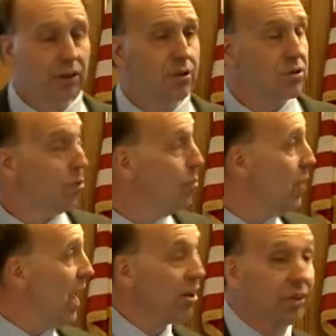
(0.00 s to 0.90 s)
So
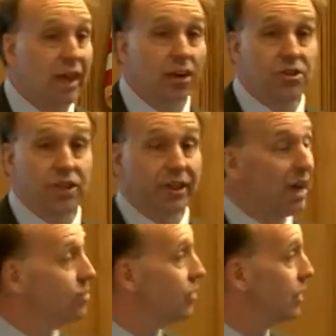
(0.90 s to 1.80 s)
battery energy
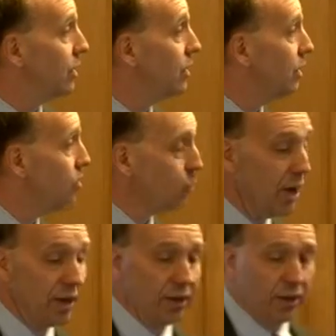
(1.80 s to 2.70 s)
density is
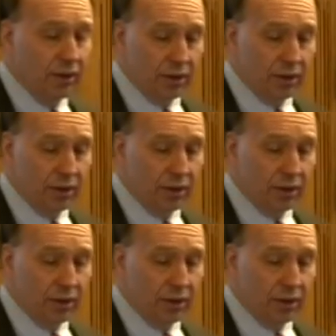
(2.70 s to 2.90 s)
one.